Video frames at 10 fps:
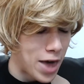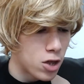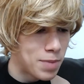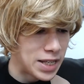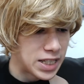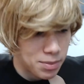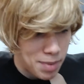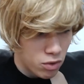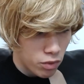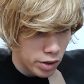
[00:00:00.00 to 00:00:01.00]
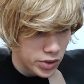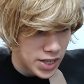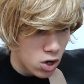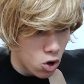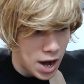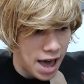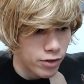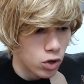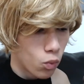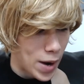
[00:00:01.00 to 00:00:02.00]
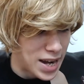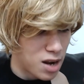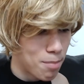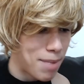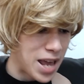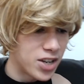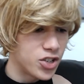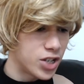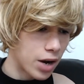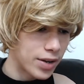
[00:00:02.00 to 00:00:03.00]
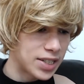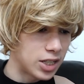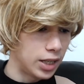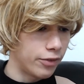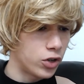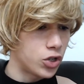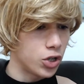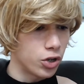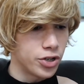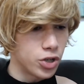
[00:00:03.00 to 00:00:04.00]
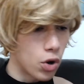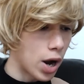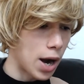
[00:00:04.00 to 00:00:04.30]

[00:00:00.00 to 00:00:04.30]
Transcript: be spit roasted or have your weight in Ben and Jerry's delivered to your door?